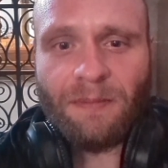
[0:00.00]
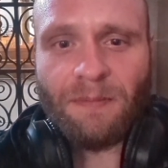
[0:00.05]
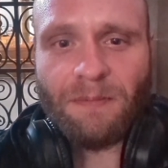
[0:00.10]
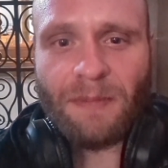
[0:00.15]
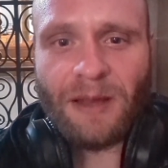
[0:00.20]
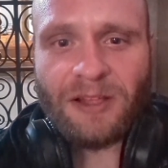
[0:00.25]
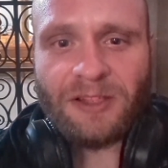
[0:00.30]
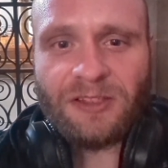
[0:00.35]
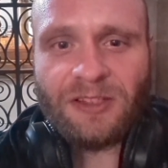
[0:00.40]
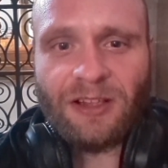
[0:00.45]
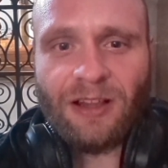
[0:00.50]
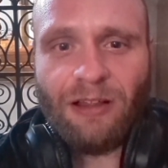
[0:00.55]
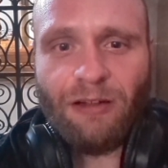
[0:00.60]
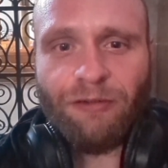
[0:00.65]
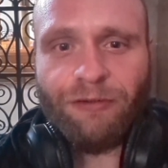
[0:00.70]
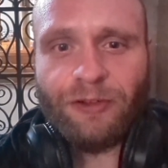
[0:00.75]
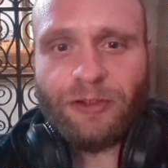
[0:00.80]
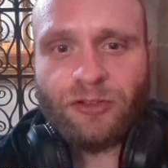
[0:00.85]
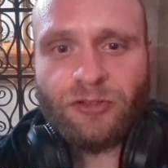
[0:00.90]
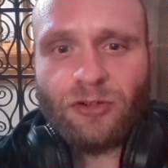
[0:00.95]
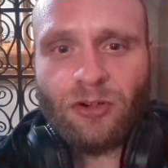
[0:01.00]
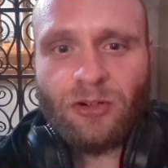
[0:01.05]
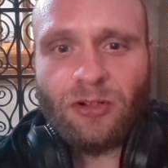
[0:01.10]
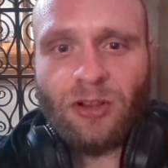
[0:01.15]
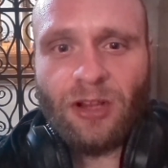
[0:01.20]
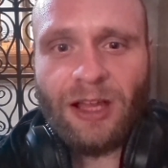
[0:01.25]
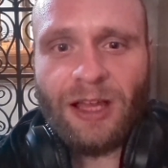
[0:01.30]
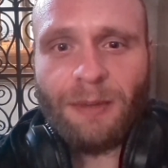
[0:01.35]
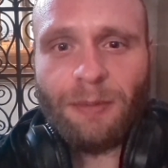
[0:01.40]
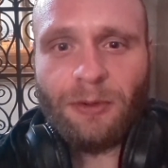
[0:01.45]
mental health and drug
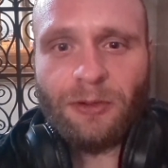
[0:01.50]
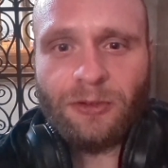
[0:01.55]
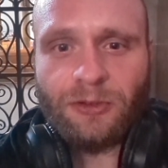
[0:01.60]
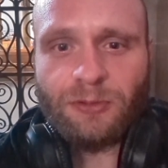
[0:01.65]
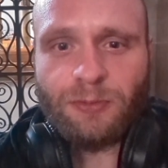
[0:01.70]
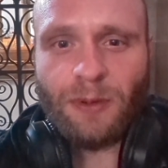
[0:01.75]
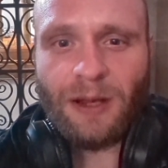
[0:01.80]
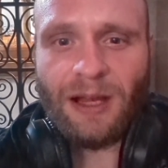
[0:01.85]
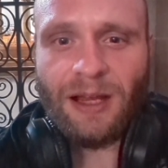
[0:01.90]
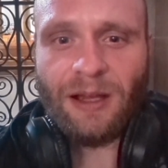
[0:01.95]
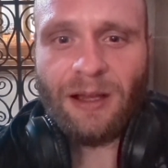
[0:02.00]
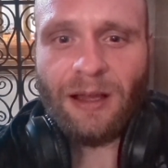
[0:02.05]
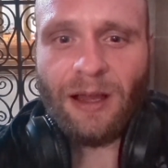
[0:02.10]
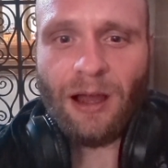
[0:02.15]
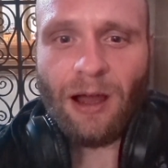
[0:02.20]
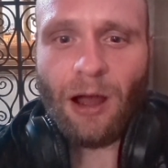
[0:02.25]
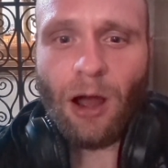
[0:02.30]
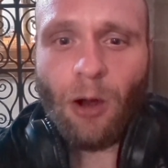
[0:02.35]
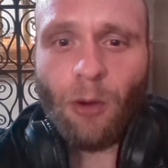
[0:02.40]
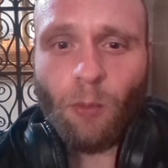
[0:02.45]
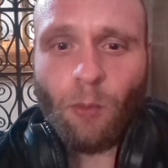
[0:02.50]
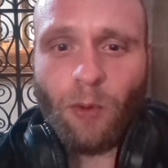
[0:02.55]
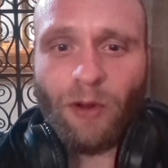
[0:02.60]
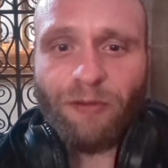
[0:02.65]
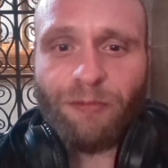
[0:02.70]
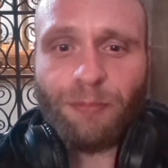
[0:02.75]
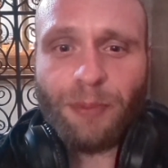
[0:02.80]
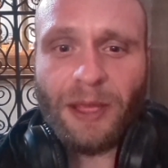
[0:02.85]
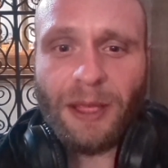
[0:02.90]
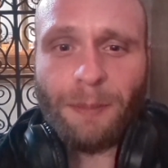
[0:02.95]
labels, but
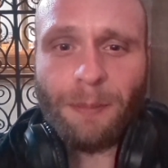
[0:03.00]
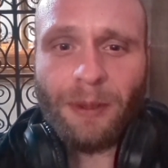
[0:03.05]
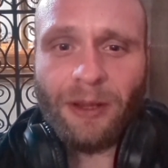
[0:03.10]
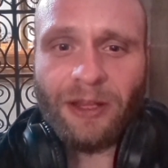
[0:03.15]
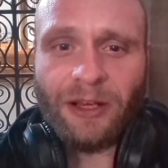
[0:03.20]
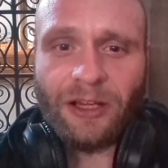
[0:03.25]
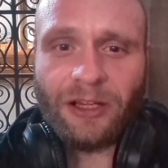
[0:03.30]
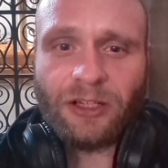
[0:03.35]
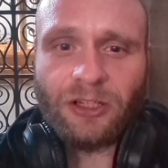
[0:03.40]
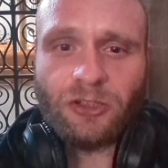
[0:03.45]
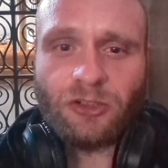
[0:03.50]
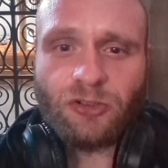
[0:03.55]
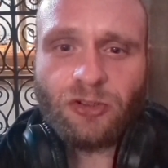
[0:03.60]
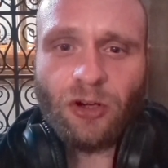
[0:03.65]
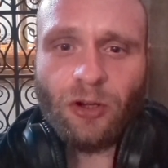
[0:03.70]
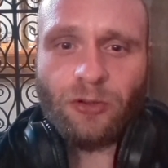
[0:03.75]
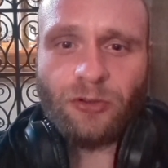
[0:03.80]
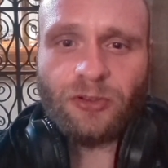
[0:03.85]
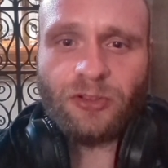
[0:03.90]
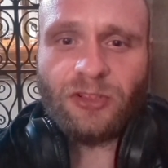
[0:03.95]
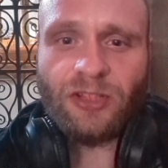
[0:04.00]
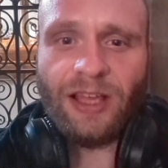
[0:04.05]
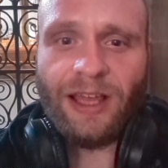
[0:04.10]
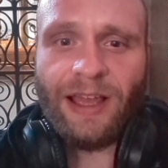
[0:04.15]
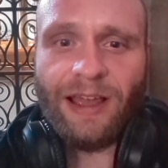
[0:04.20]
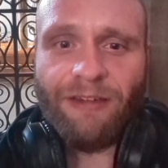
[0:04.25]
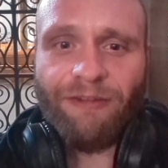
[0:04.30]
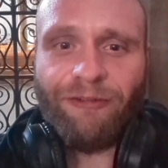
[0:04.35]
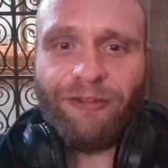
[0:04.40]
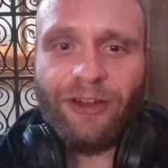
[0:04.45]
with people in a controlled
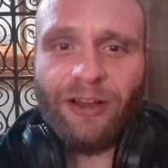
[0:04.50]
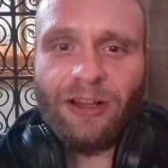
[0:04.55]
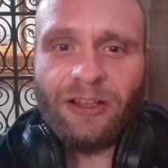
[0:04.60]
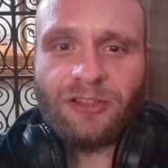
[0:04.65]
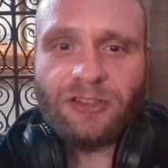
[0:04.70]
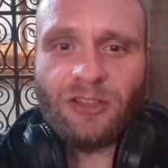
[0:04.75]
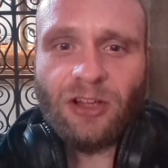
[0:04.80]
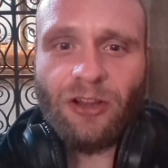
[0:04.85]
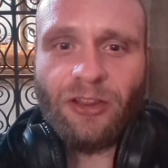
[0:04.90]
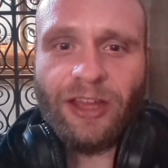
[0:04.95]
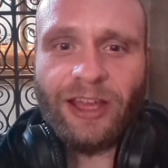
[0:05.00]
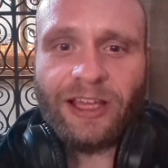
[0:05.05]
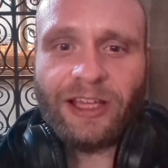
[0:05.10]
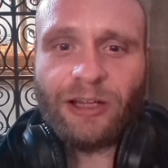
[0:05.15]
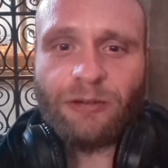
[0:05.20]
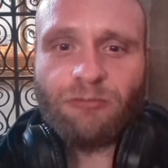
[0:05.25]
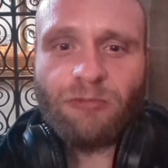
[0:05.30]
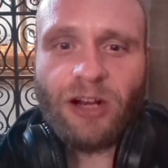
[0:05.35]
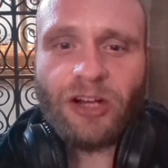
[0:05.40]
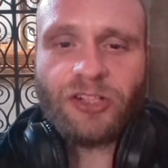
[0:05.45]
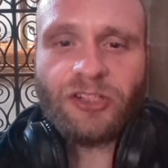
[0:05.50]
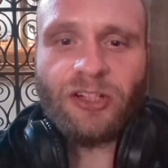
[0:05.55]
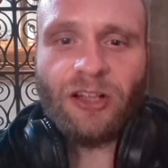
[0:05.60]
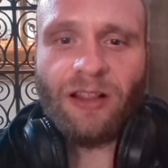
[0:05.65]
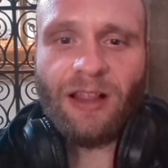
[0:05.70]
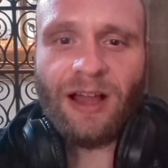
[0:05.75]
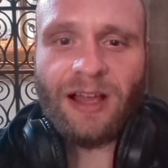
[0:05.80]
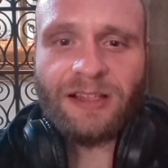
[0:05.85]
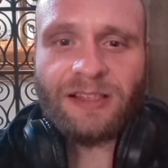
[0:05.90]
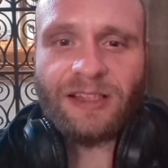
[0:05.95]
state, and feel as though they can
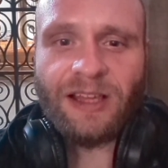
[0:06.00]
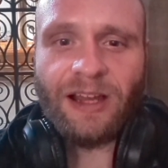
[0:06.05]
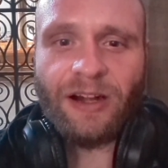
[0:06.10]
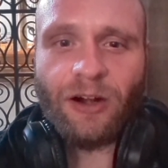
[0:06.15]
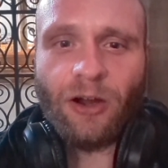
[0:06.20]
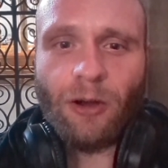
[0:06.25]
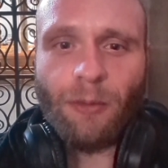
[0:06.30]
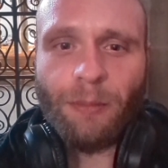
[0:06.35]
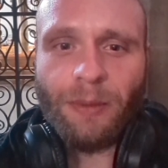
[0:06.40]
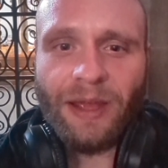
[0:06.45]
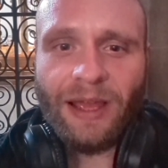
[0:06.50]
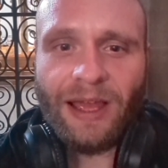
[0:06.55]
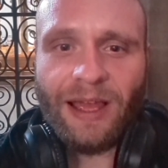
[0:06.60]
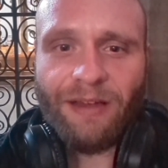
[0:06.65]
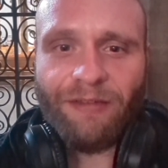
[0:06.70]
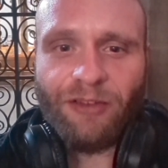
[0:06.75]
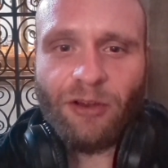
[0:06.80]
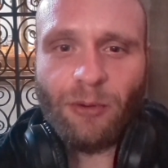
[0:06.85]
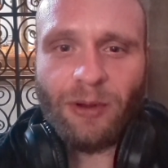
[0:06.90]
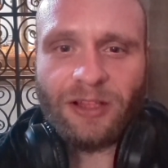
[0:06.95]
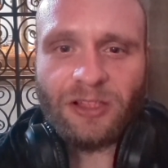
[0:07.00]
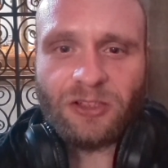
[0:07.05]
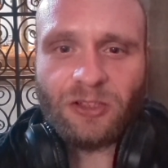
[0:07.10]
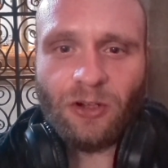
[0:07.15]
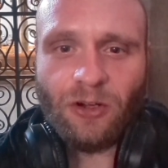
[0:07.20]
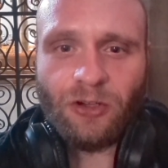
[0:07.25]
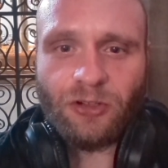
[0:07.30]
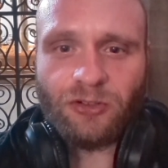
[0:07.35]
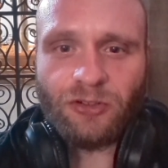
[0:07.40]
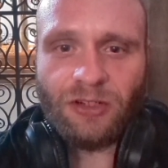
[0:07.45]
rationalise their own behaviour when
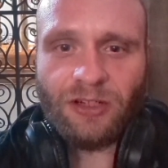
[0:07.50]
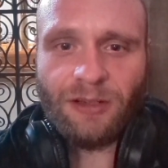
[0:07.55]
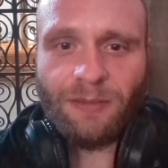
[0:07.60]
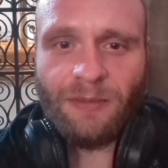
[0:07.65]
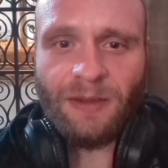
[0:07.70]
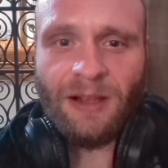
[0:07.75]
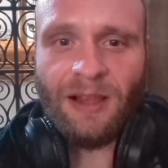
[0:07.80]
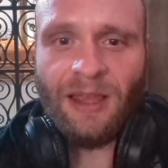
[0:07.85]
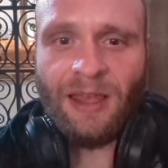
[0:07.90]
torturing them.